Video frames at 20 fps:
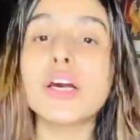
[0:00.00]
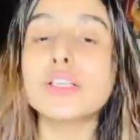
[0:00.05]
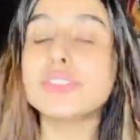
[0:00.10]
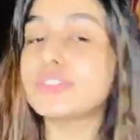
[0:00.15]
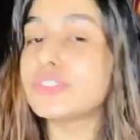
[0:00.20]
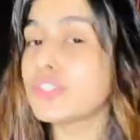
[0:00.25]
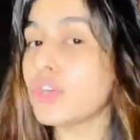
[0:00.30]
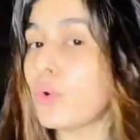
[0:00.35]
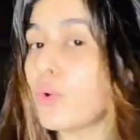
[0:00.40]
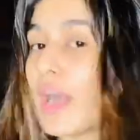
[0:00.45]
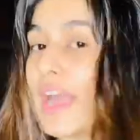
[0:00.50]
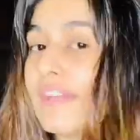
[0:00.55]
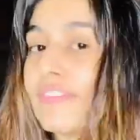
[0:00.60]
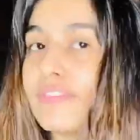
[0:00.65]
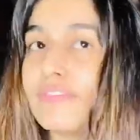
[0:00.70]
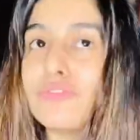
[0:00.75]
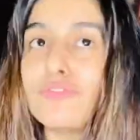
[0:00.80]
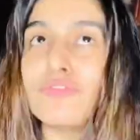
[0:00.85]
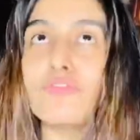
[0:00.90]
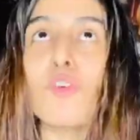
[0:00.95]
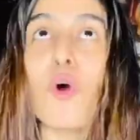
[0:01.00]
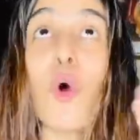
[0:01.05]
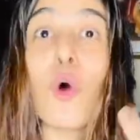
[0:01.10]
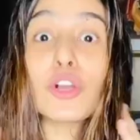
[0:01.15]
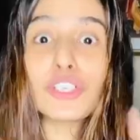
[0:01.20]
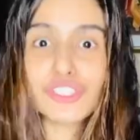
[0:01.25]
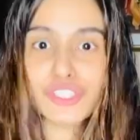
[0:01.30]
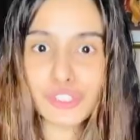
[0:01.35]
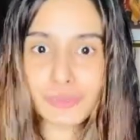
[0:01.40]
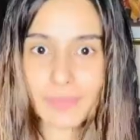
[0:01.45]
so I've
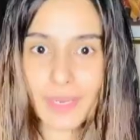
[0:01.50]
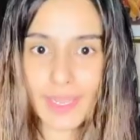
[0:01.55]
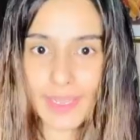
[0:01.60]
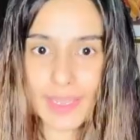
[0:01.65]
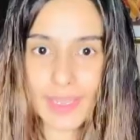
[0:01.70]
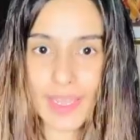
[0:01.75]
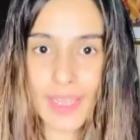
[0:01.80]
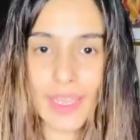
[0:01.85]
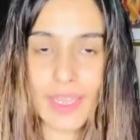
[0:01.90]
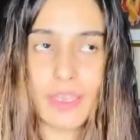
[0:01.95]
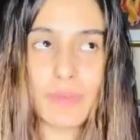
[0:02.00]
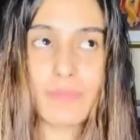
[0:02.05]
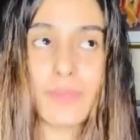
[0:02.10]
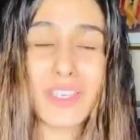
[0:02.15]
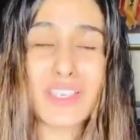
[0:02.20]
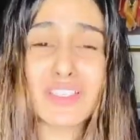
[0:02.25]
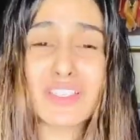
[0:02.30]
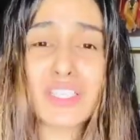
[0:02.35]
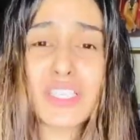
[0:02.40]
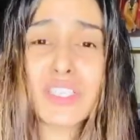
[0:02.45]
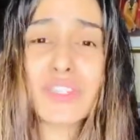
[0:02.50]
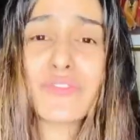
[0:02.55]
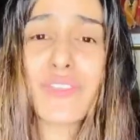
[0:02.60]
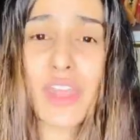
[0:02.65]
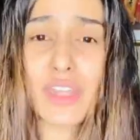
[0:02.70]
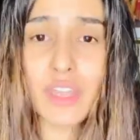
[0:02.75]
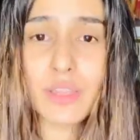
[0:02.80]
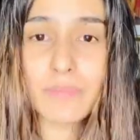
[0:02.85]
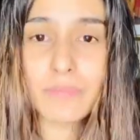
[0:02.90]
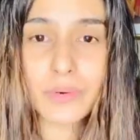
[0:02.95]
washed my hair because it is
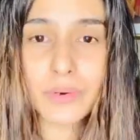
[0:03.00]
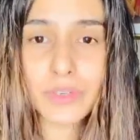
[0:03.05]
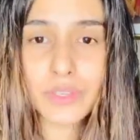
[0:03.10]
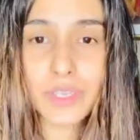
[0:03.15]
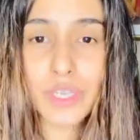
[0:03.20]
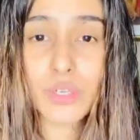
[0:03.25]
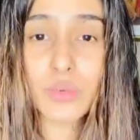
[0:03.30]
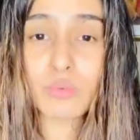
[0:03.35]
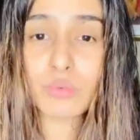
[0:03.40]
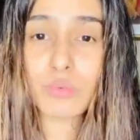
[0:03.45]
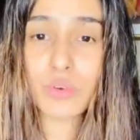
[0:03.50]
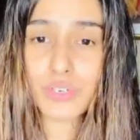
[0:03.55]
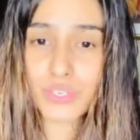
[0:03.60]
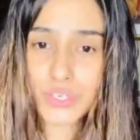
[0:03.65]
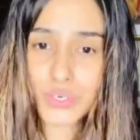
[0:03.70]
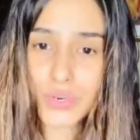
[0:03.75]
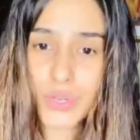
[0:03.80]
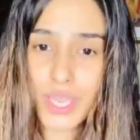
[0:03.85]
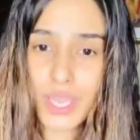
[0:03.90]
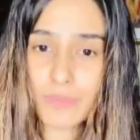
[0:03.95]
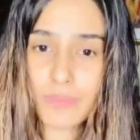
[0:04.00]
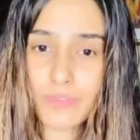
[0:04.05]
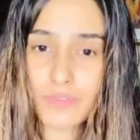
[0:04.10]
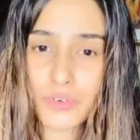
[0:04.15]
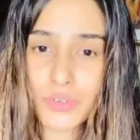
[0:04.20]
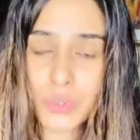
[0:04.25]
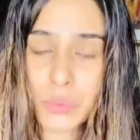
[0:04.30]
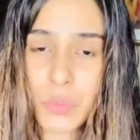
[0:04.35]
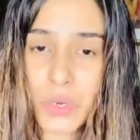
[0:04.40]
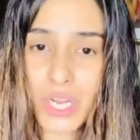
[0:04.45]
very important that you wash your hair
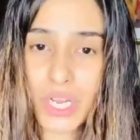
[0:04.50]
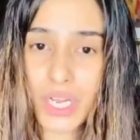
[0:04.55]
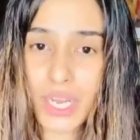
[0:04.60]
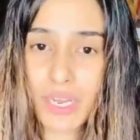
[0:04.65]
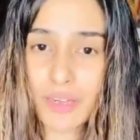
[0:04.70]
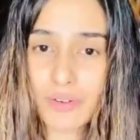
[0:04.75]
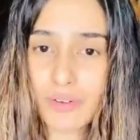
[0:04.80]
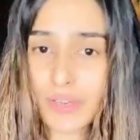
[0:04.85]
before you want to color